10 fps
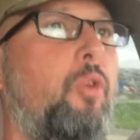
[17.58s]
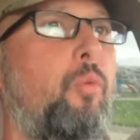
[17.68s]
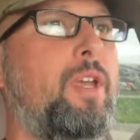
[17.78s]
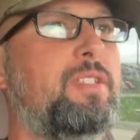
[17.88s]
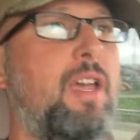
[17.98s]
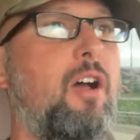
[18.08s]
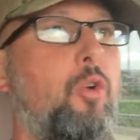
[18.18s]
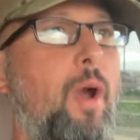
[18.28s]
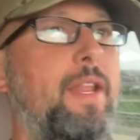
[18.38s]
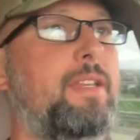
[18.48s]
we sell
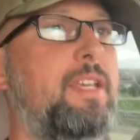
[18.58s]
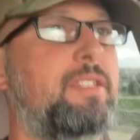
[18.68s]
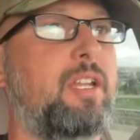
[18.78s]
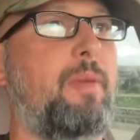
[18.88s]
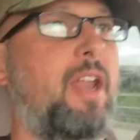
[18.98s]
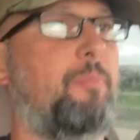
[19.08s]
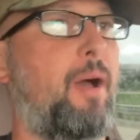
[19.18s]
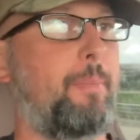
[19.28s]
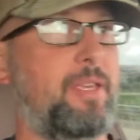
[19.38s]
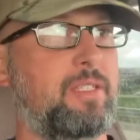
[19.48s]
quite a decent amount of
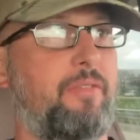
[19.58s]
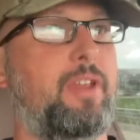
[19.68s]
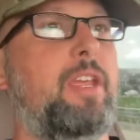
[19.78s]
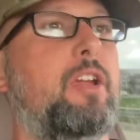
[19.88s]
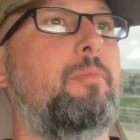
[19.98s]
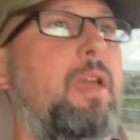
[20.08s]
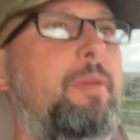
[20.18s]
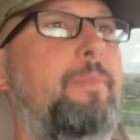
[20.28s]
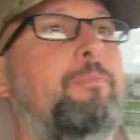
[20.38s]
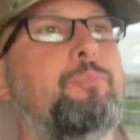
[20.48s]
puppies every year,
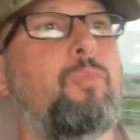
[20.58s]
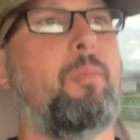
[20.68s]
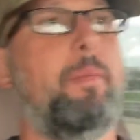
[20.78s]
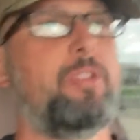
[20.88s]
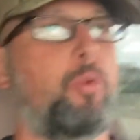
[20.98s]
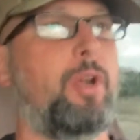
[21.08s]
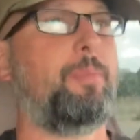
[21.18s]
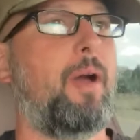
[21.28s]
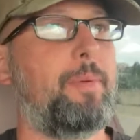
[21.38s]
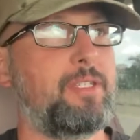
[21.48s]
maybe
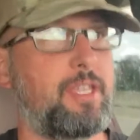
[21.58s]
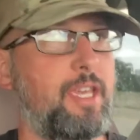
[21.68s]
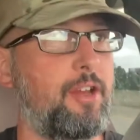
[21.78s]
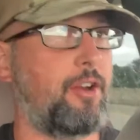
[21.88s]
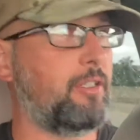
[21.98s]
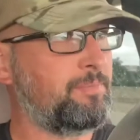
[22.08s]
20 puppies a year.